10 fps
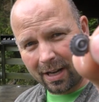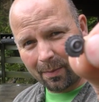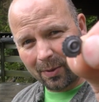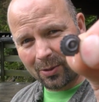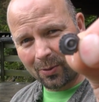
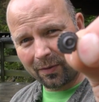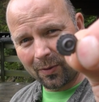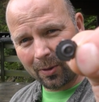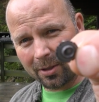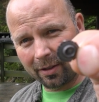camera's going to
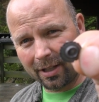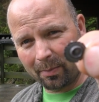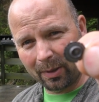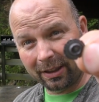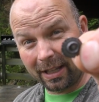focus on
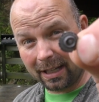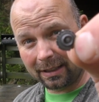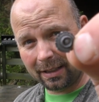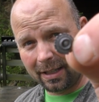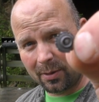that, but
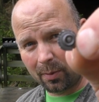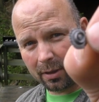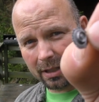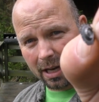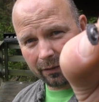that is
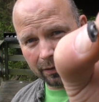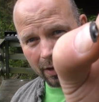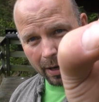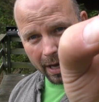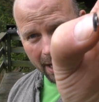what's left of
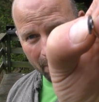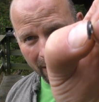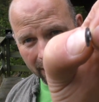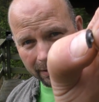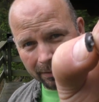our air
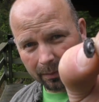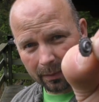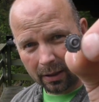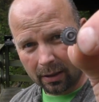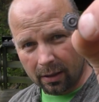pellet.
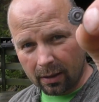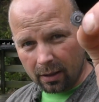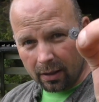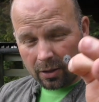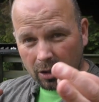
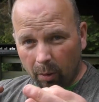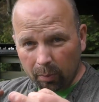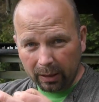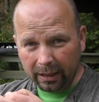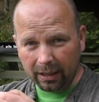It's
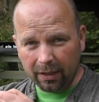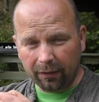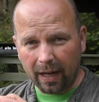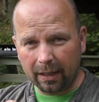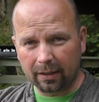completely
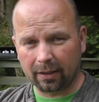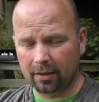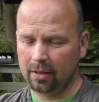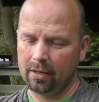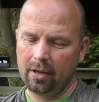flattened.
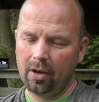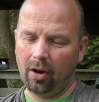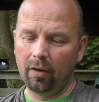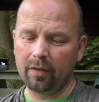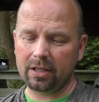
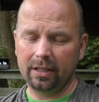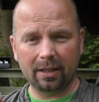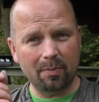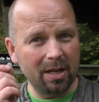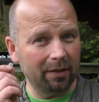Obviously
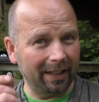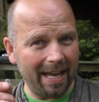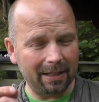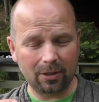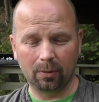it's made of
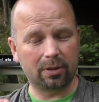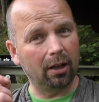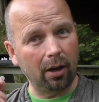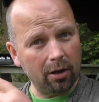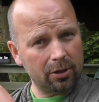lead, so it's a
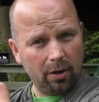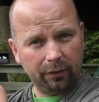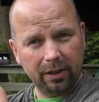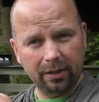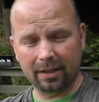lot
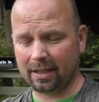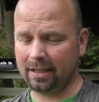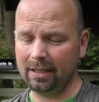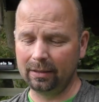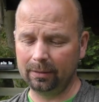softer than the
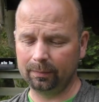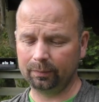steel,